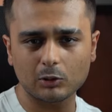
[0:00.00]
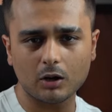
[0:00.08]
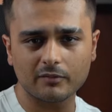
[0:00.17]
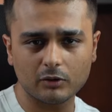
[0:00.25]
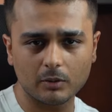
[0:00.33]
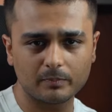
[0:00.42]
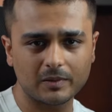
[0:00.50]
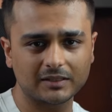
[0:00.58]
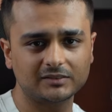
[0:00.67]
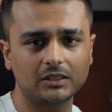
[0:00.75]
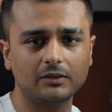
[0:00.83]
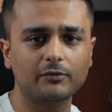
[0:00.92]
a lot of
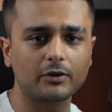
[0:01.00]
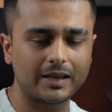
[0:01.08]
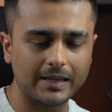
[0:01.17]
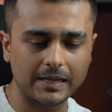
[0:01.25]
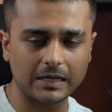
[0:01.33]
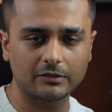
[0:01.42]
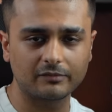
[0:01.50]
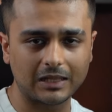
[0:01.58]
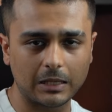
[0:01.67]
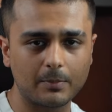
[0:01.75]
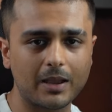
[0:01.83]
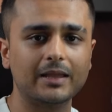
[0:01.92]
complexity for any kind of
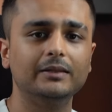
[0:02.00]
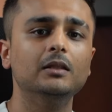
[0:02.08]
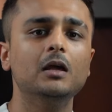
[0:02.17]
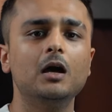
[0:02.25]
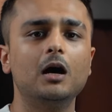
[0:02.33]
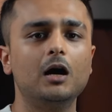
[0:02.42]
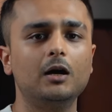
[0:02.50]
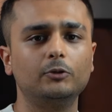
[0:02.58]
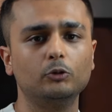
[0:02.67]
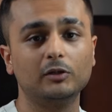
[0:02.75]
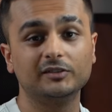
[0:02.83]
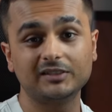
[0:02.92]
layman
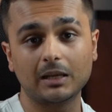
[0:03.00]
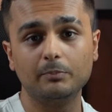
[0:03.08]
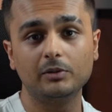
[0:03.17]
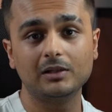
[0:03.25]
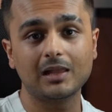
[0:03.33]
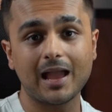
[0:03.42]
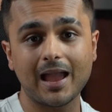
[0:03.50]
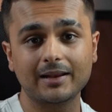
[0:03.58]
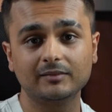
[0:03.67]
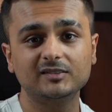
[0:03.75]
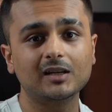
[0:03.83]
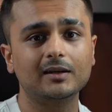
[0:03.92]
to assemble
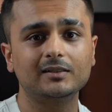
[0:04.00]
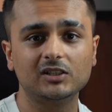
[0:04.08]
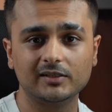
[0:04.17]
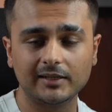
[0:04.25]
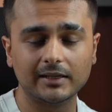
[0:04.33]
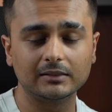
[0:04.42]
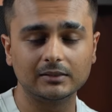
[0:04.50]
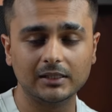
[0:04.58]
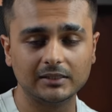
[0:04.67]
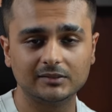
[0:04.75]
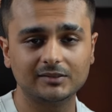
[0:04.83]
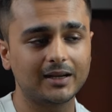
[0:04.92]
and start generating
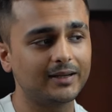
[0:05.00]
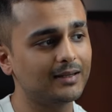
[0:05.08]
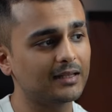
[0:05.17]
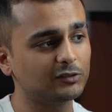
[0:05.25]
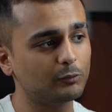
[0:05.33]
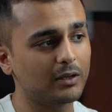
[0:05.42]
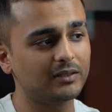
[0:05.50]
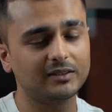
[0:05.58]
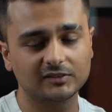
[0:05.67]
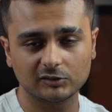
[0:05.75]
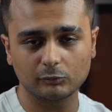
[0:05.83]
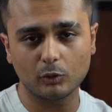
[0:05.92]
leads, right? That's why
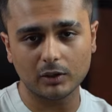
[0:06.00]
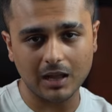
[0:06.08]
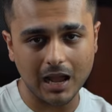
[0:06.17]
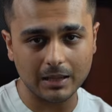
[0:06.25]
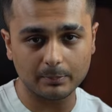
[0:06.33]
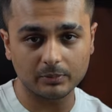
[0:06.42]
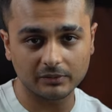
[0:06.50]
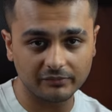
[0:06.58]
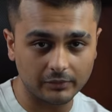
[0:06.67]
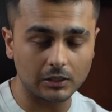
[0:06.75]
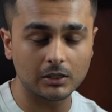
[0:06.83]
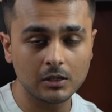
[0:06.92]
this is what I
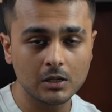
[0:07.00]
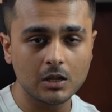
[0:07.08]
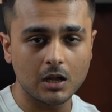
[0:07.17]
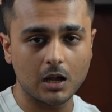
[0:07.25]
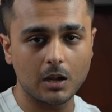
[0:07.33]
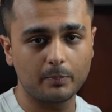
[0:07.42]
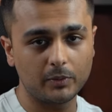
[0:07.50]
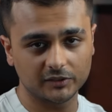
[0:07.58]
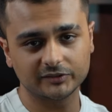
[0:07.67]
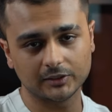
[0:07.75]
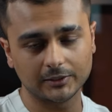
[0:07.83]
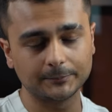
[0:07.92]
prefer
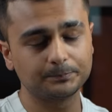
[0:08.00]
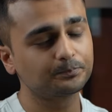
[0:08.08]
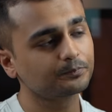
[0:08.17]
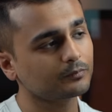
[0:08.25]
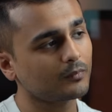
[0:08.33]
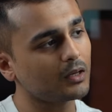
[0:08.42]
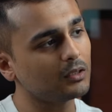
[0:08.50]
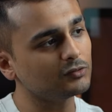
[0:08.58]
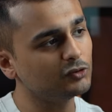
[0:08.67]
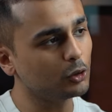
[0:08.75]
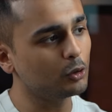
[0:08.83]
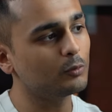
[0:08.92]
personally.
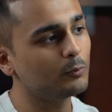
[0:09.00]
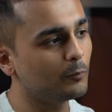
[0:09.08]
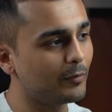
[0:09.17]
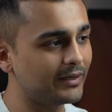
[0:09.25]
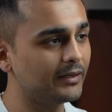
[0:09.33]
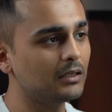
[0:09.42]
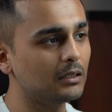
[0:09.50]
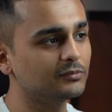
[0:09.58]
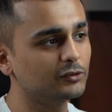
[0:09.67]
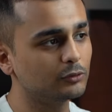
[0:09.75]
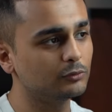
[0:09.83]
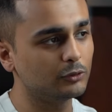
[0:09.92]
So when it comes
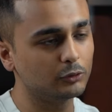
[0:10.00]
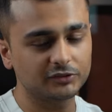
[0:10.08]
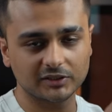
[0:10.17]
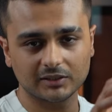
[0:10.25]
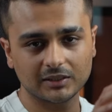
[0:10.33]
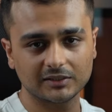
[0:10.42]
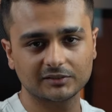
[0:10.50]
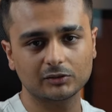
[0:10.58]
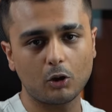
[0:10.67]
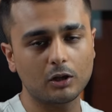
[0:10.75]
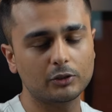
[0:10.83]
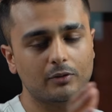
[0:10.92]
to using this,
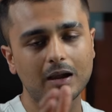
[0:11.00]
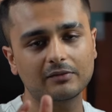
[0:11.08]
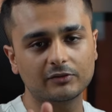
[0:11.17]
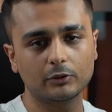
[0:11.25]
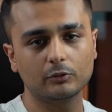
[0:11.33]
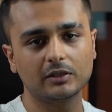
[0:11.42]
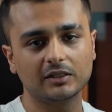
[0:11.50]
all you have to do